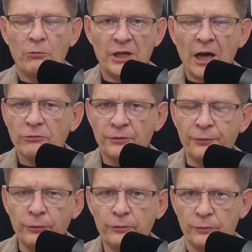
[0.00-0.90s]
Without
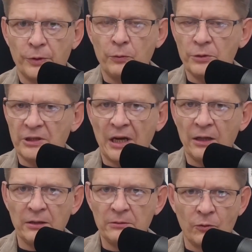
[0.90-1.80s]
food, we would
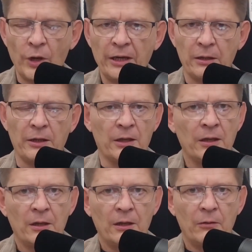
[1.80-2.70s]
die quickly.
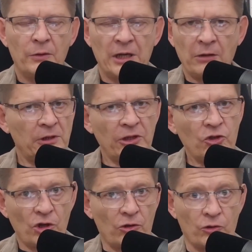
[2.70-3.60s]
Without
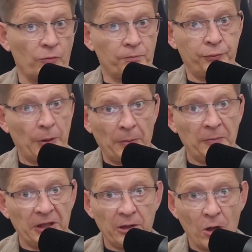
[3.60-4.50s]
literature,
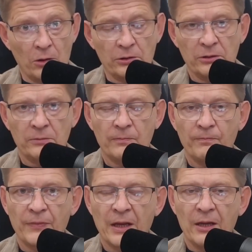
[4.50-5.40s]
probably not.
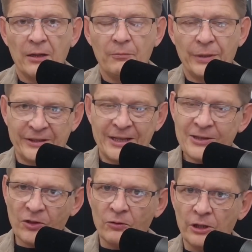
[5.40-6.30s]
But
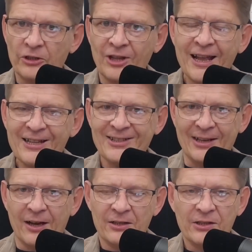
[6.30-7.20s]
this only tells
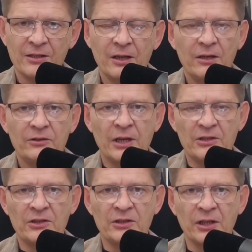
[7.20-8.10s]
us
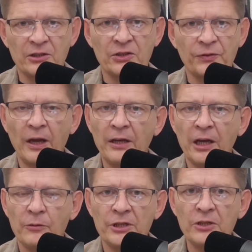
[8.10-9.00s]
that satisfying
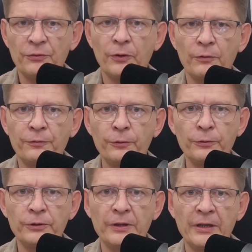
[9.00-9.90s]
our need for
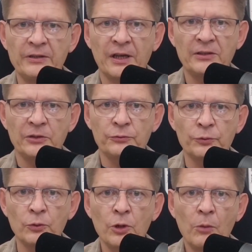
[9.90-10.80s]
food is, as a
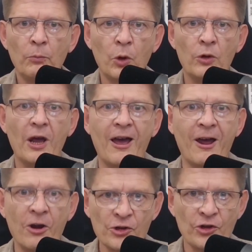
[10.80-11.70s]
rule, more
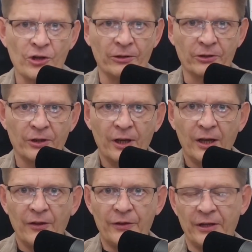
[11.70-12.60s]
urgent
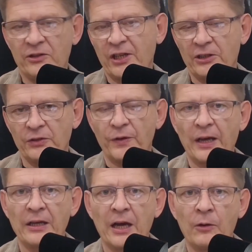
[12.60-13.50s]
than
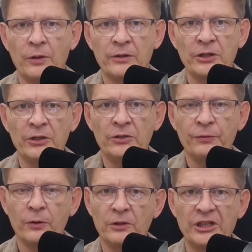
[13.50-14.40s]
satisfying our need
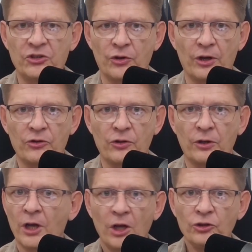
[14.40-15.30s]
for literature,
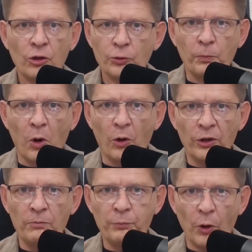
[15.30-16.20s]
not more
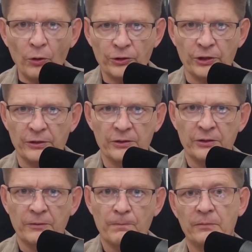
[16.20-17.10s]
important.